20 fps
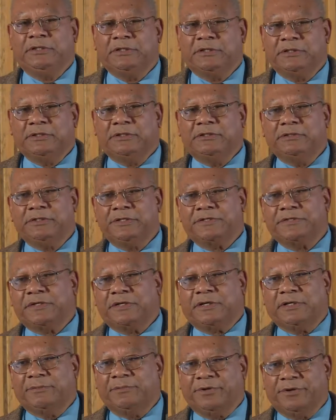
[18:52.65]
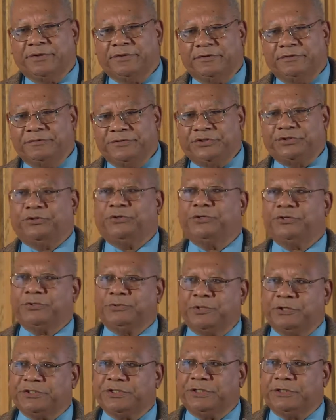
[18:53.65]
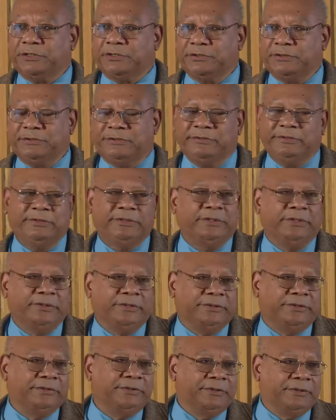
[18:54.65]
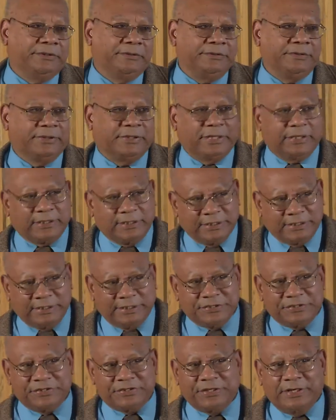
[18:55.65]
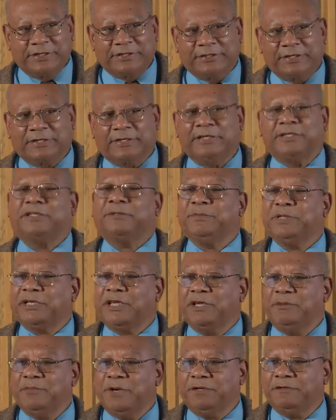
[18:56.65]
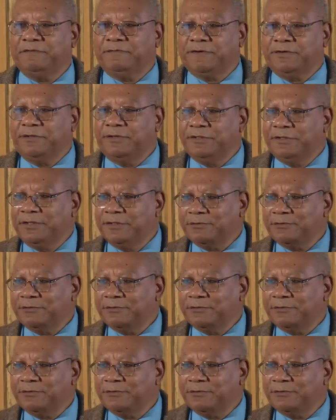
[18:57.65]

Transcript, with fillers: the older sickly brother of George Washington, who owned that little estate that later became Mount Vernon.